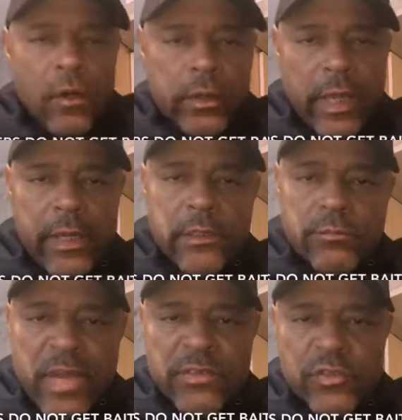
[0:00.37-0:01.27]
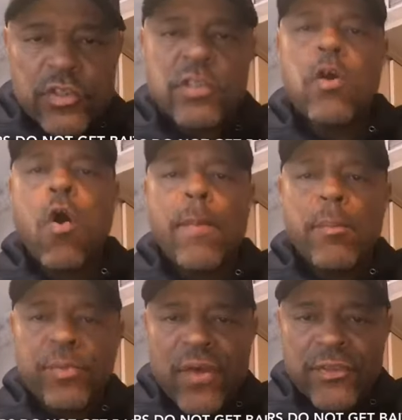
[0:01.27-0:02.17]
Okay, this message is to all my
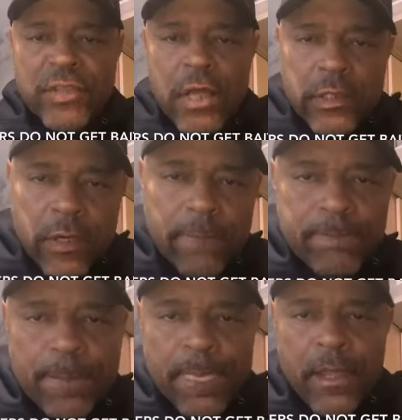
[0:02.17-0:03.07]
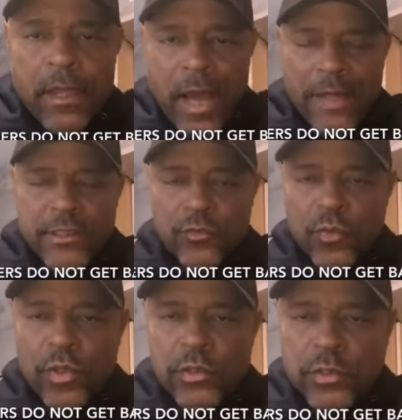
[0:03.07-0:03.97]
brothers out there. I just
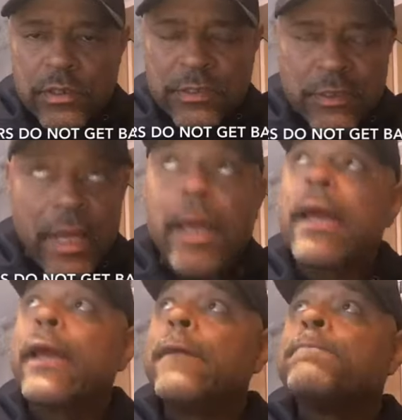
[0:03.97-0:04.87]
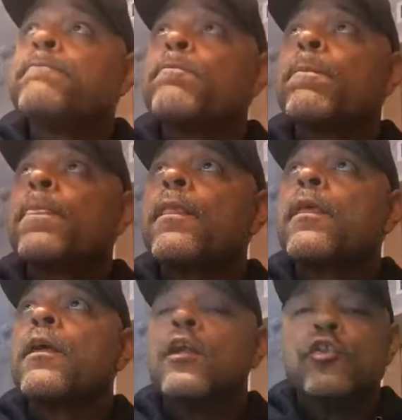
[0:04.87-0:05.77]
want to say,
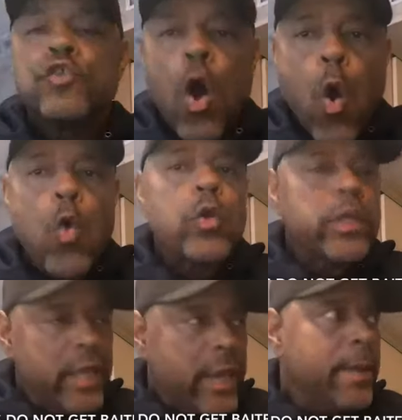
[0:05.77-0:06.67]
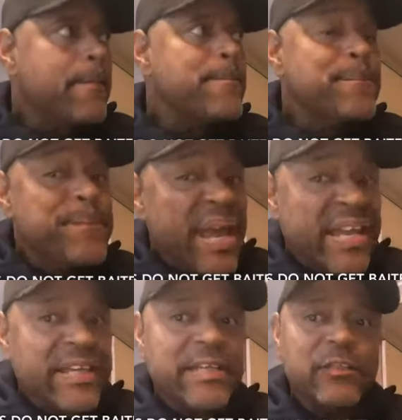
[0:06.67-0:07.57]
don't get
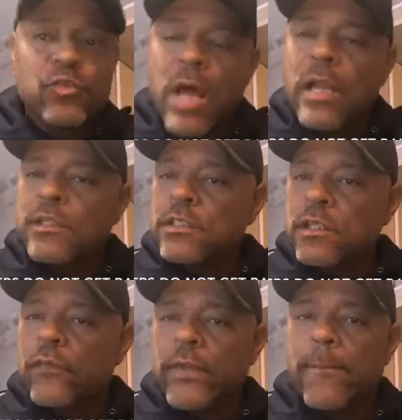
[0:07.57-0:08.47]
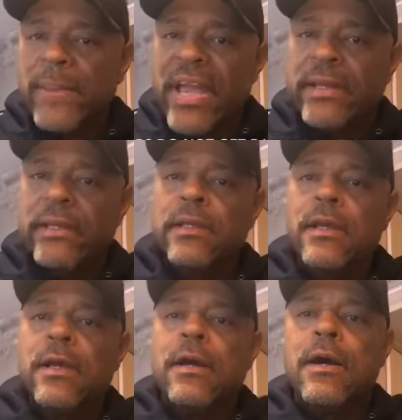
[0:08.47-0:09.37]
baited. Do not let yourself get baited.
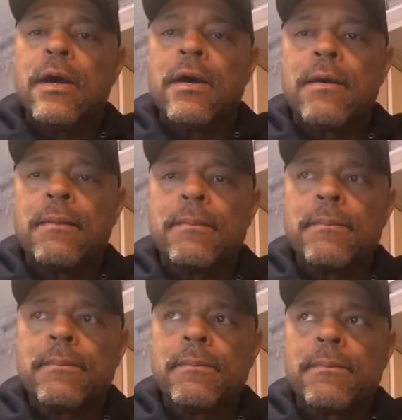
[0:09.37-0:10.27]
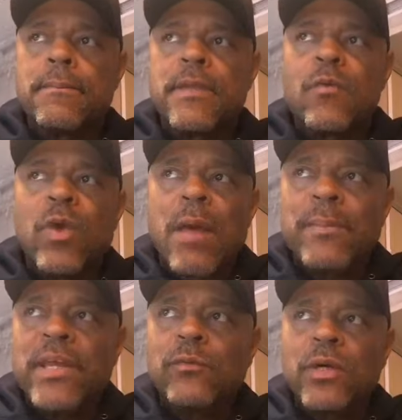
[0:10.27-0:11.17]
And what I
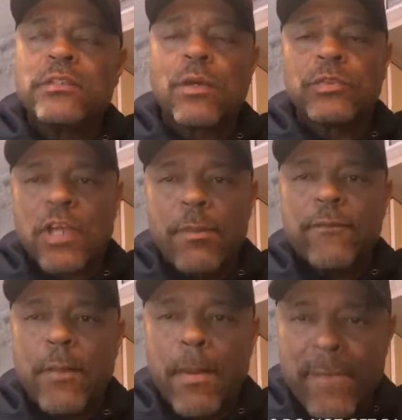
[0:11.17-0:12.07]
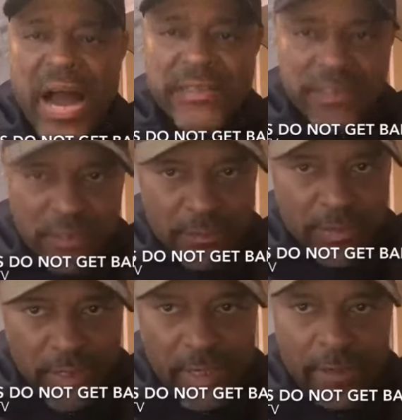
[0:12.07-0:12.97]
mean was, I was coming from a boxing gym
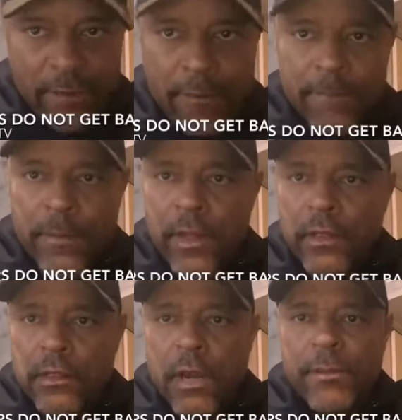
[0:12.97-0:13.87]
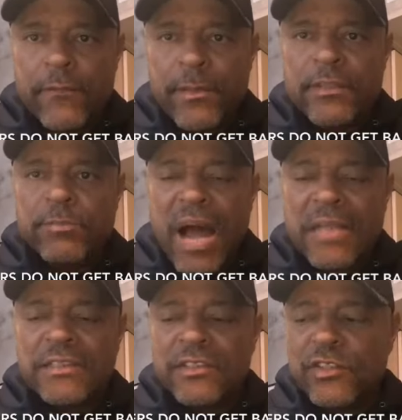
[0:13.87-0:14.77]
today, and coming from this
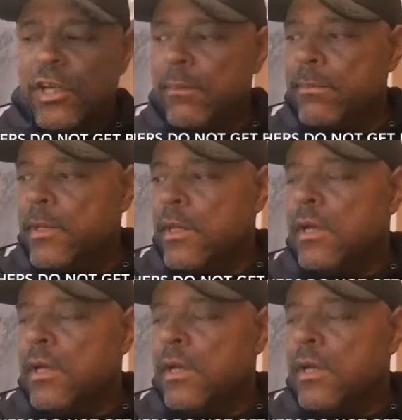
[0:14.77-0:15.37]
boxing gym,